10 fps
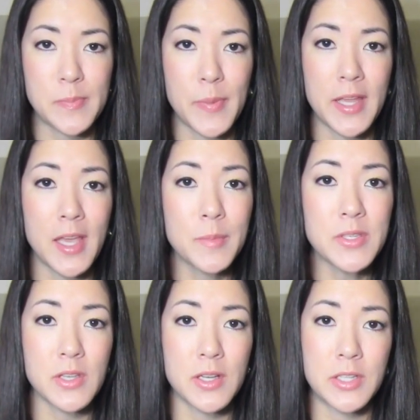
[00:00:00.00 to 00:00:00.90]
but
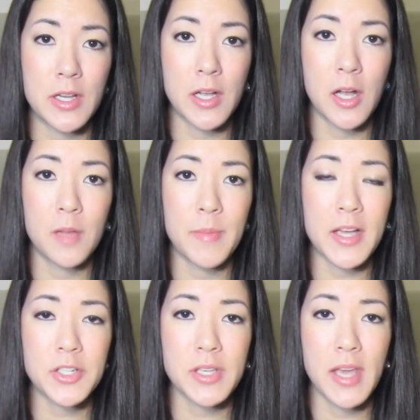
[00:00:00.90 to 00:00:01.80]
Amazon.com
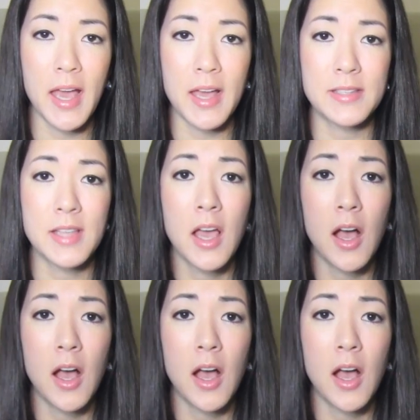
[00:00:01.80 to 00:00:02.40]
actually has